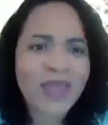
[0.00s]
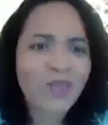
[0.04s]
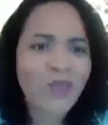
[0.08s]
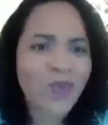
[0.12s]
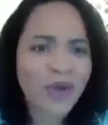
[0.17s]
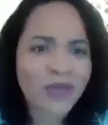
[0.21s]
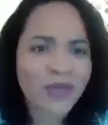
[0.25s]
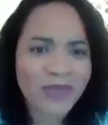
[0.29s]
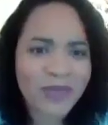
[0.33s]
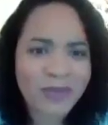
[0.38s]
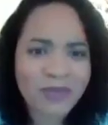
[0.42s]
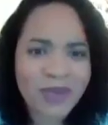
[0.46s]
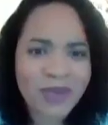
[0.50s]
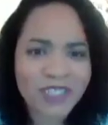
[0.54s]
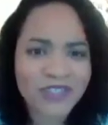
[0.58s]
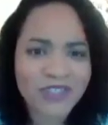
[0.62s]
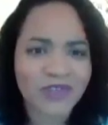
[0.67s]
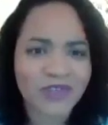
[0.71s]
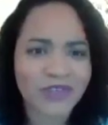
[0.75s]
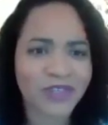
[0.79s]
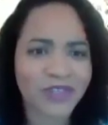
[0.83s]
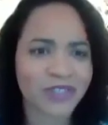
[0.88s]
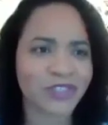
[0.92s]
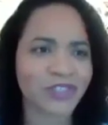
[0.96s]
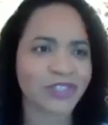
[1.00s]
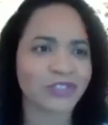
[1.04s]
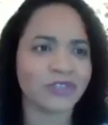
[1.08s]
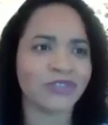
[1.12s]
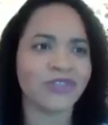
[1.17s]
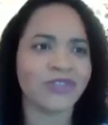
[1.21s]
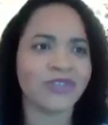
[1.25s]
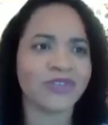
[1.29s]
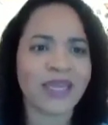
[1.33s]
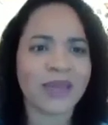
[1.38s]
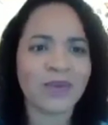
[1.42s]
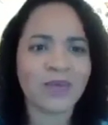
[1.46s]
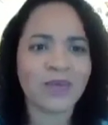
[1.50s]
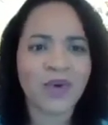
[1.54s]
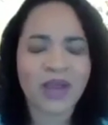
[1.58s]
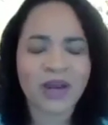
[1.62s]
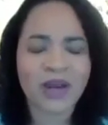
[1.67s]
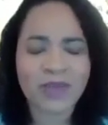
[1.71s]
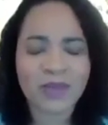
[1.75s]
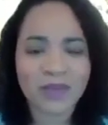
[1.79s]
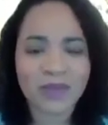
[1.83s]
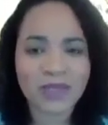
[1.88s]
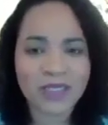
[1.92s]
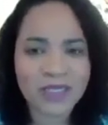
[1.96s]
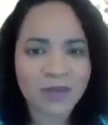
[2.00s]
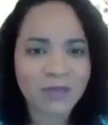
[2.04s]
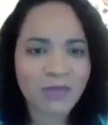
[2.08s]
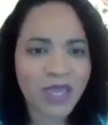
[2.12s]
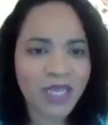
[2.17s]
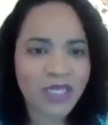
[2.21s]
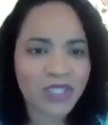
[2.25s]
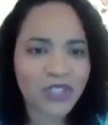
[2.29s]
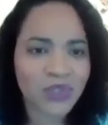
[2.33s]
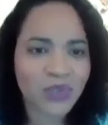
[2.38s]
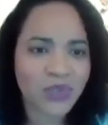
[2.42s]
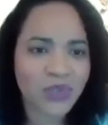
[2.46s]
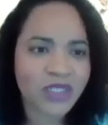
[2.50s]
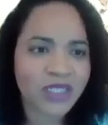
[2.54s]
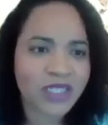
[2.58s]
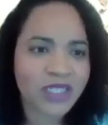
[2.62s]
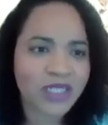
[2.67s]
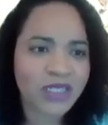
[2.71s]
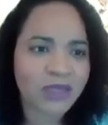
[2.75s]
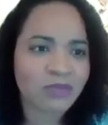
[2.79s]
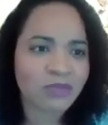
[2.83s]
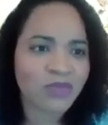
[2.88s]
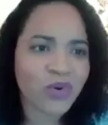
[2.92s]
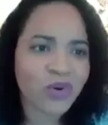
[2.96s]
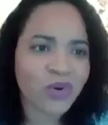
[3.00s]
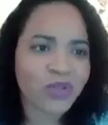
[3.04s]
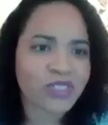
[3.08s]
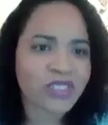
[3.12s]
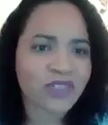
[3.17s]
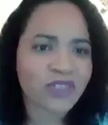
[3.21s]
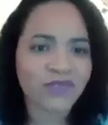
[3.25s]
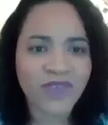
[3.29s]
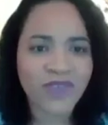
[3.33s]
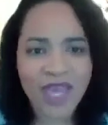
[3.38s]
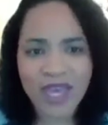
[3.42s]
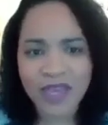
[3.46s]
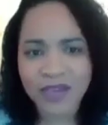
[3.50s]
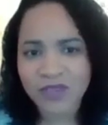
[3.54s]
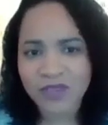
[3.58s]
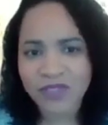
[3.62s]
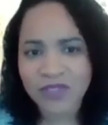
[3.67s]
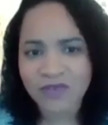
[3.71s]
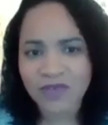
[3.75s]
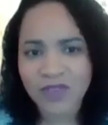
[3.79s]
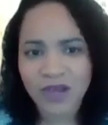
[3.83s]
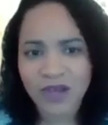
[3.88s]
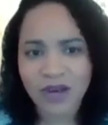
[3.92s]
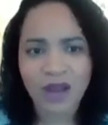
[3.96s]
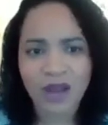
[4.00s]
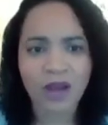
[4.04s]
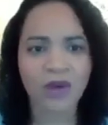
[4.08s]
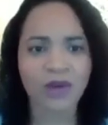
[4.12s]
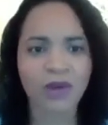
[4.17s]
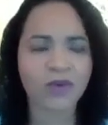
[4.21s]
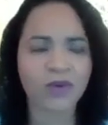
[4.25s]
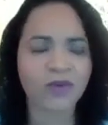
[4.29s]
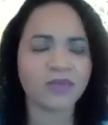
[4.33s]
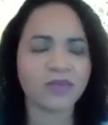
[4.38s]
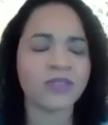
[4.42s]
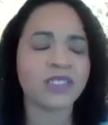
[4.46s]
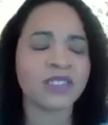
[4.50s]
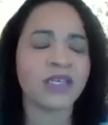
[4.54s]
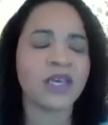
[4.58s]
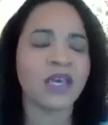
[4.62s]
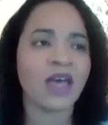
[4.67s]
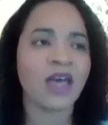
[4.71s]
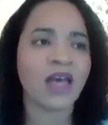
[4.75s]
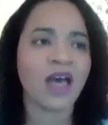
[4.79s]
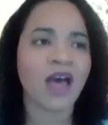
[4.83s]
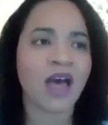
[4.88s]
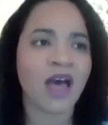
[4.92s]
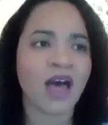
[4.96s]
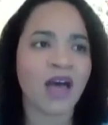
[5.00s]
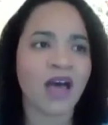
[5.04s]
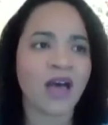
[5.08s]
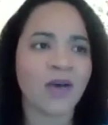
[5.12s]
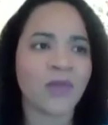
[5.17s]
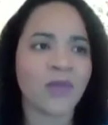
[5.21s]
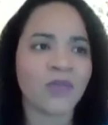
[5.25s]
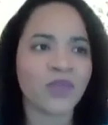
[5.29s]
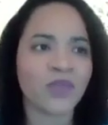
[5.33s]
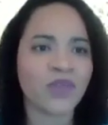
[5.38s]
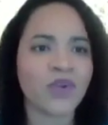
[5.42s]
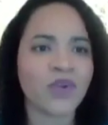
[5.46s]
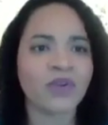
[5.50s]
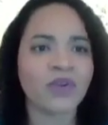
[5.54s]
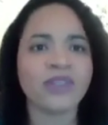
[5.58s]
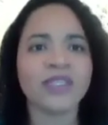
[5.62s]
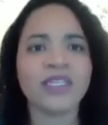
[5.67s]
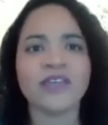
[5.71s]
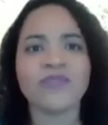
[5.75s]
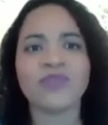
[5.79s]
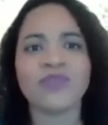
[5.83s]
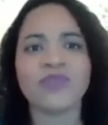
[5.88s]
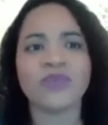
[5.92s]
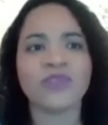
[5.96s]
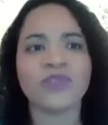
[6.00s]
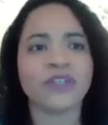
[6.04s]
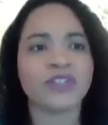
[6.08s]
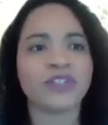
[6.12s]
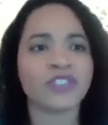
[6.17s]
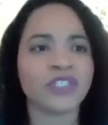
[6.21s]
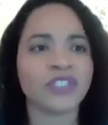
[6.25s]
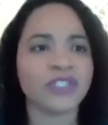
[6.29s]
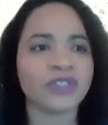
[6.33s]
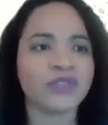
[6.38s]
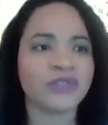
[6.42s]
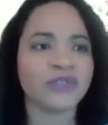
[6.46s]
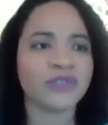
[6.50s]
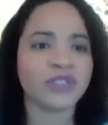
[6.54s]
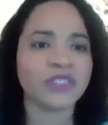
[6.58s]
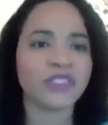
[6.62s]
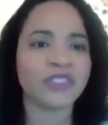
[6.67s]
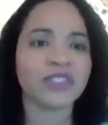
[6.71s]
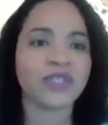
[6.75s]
want the best for their children. They want to make sure that the morals and values of their homes, live through their children.